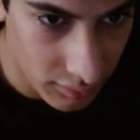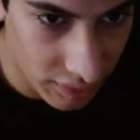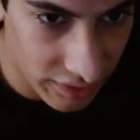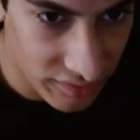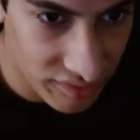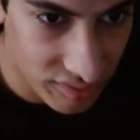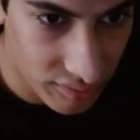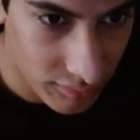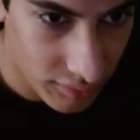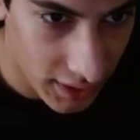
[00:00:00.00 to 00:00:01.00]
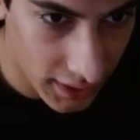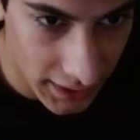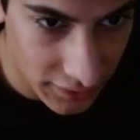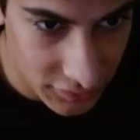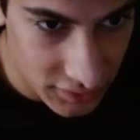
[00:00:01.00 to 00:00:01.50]
This
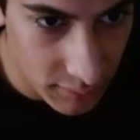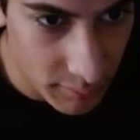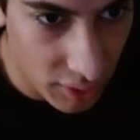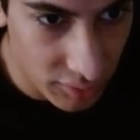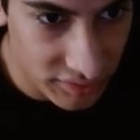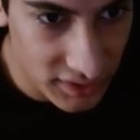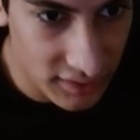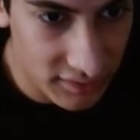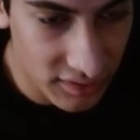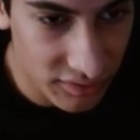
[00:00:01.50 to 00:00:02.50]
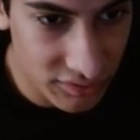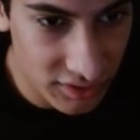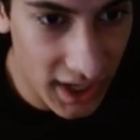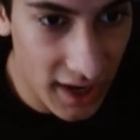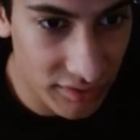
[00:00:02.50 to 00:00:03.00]
HTML, CSS,
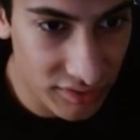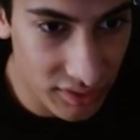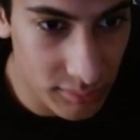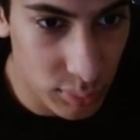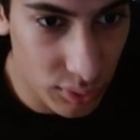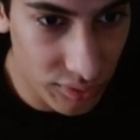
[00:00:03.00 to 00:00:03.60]
JS simple